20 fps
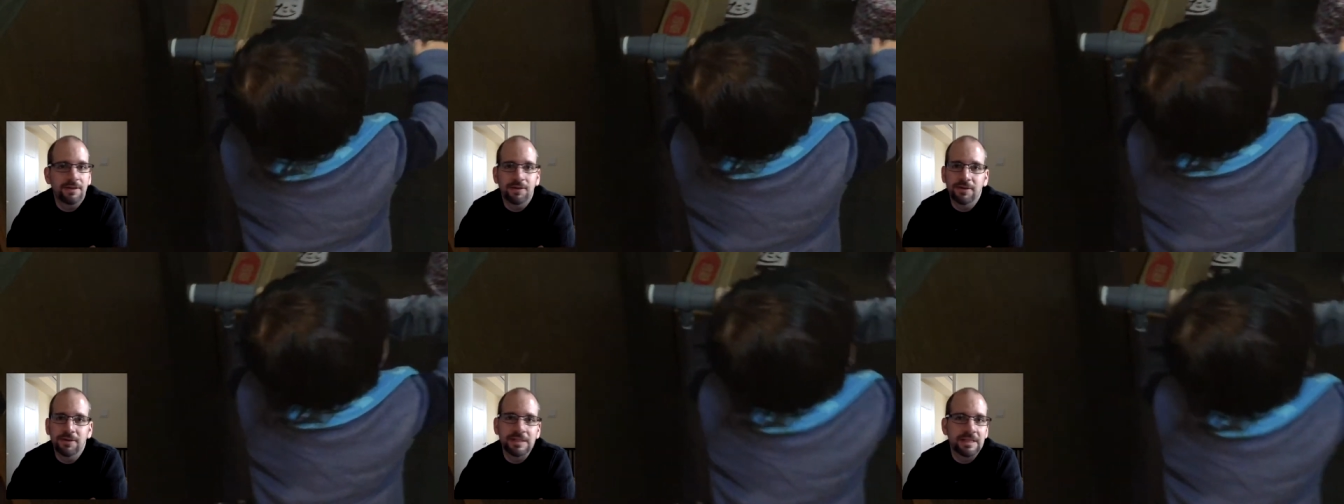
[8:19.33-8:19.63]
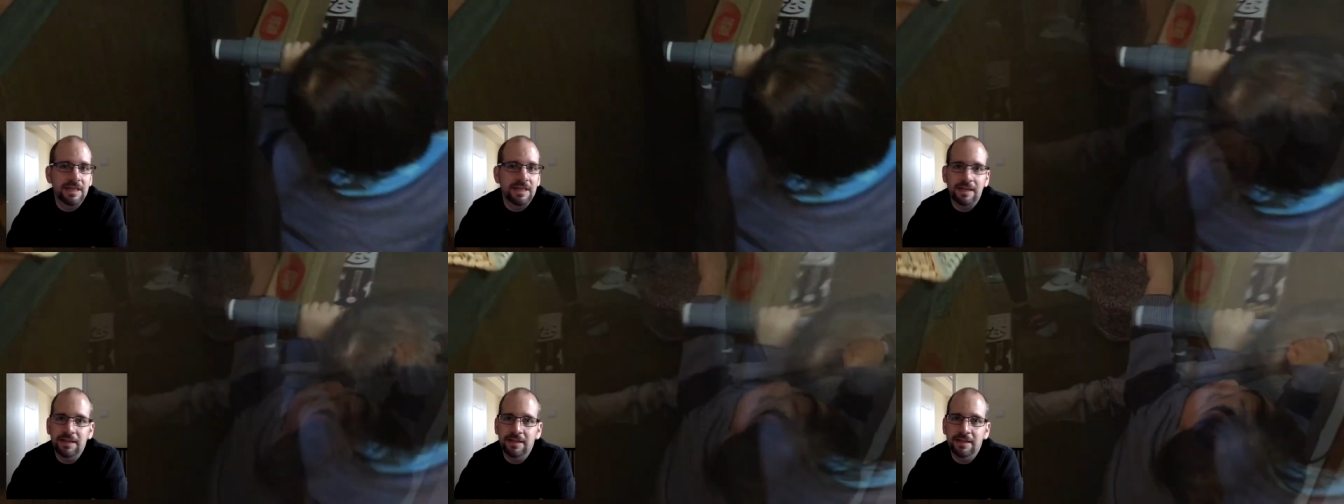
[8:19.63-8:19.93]
couldn't
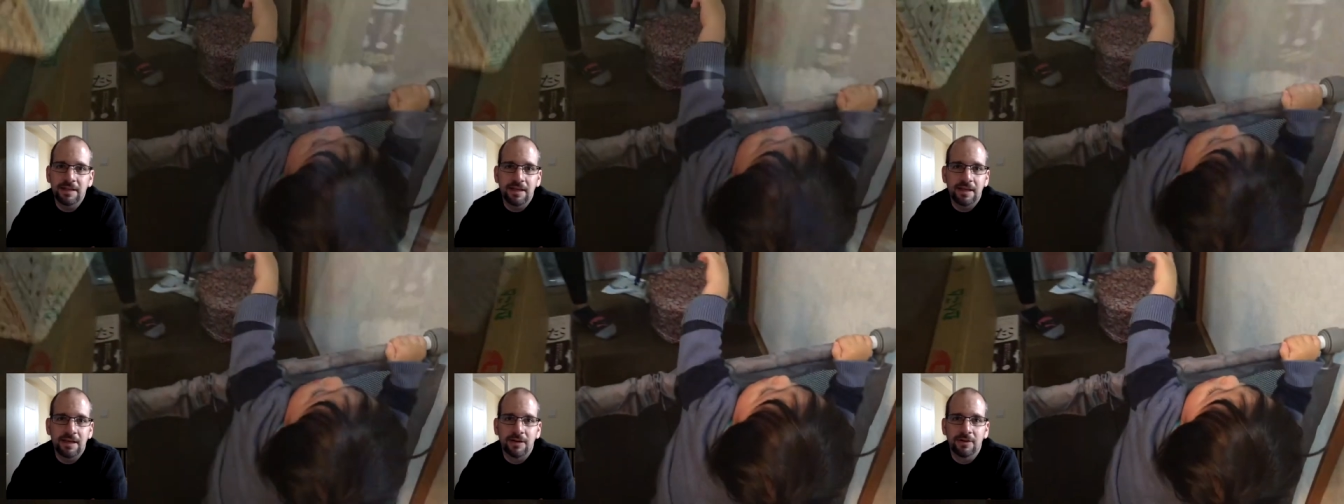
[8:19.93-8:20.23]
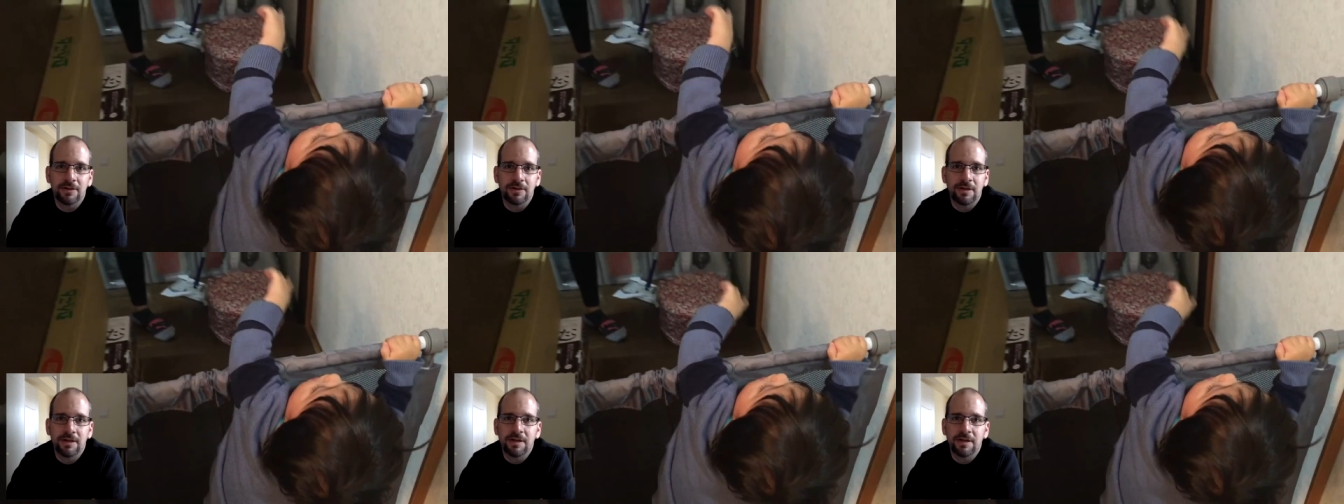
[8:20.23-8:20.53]
get in there,
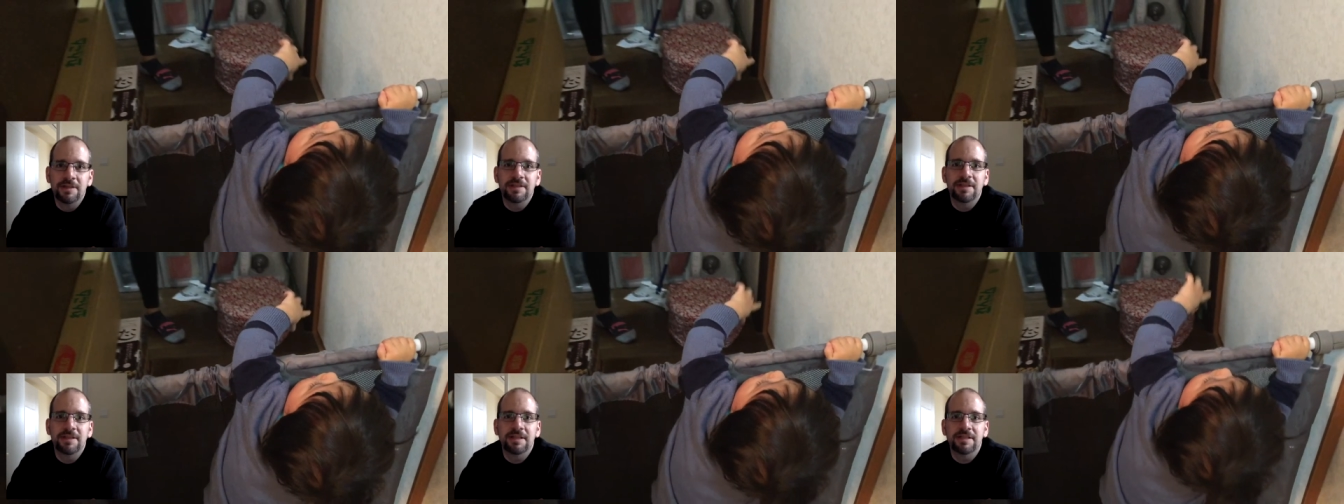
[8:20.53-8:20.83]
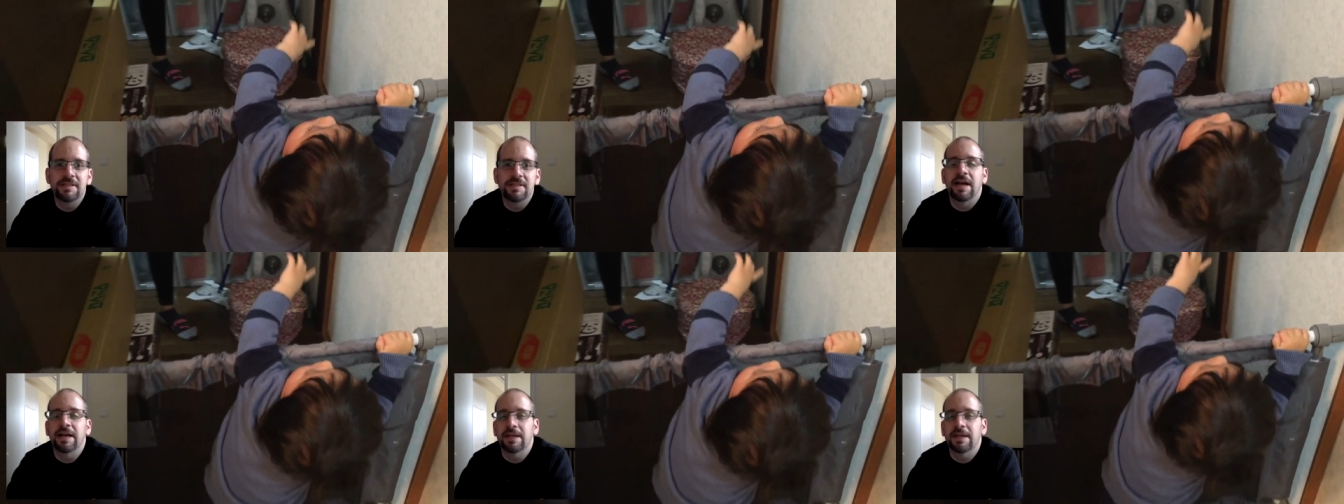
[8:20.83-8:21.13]
did
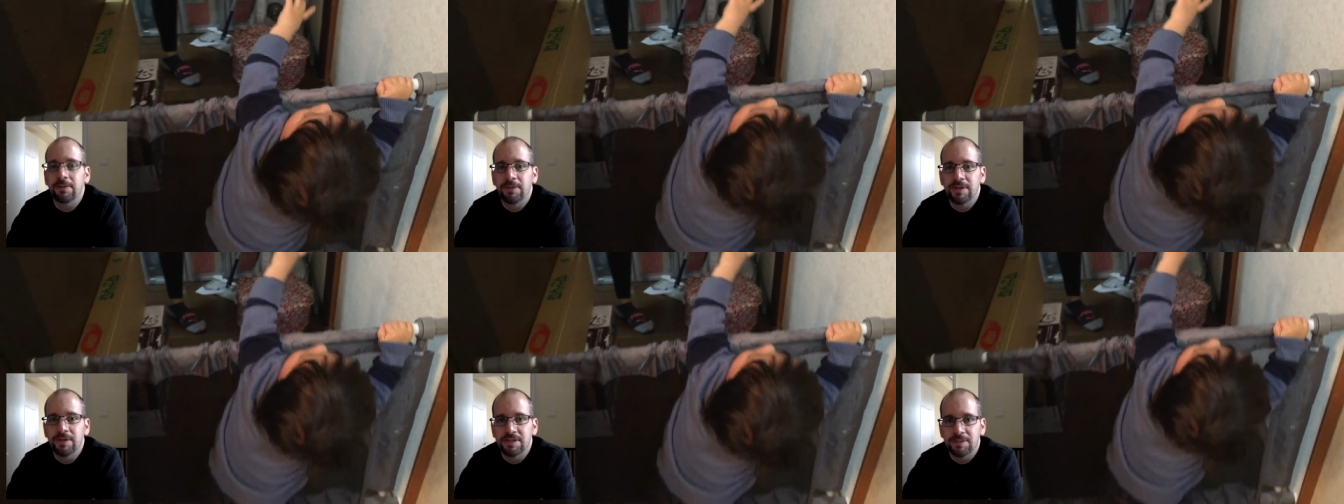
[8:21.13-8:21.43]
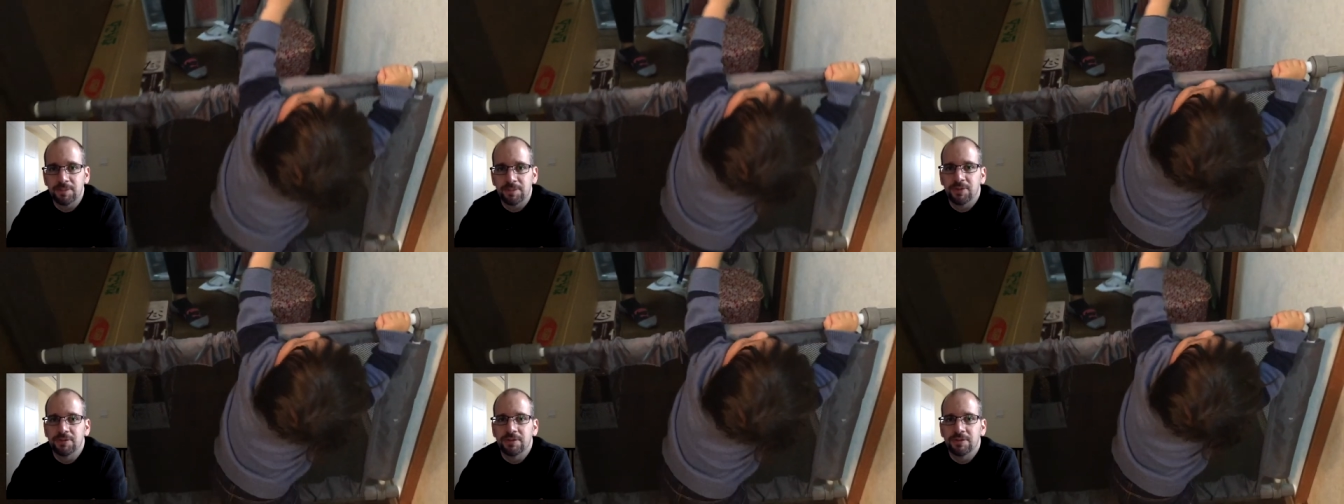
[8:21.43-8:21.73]
exactly what it's
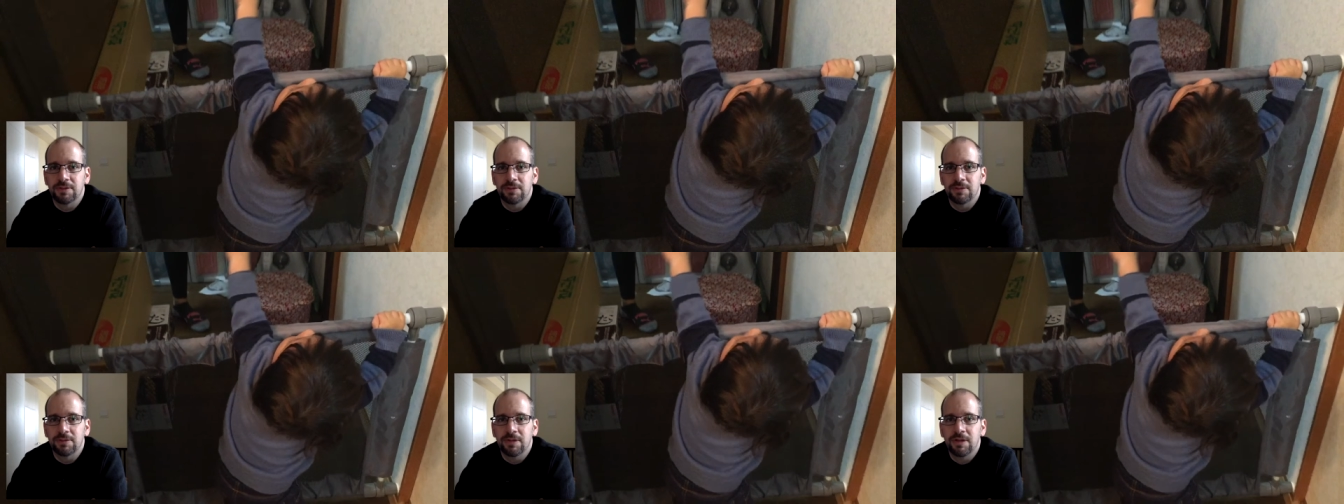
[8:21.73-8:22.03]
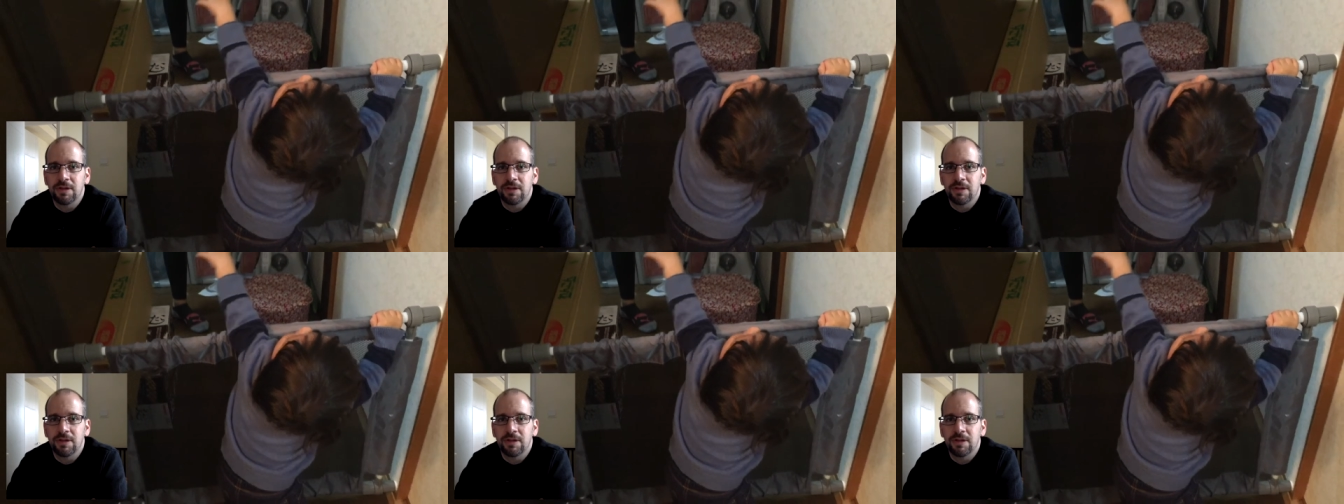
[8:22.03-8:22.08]
supposed to.